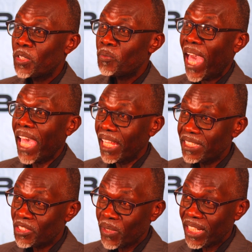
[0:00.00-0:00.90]
of my
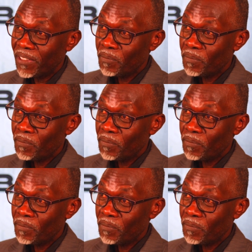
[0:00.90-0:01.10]
highlights as well.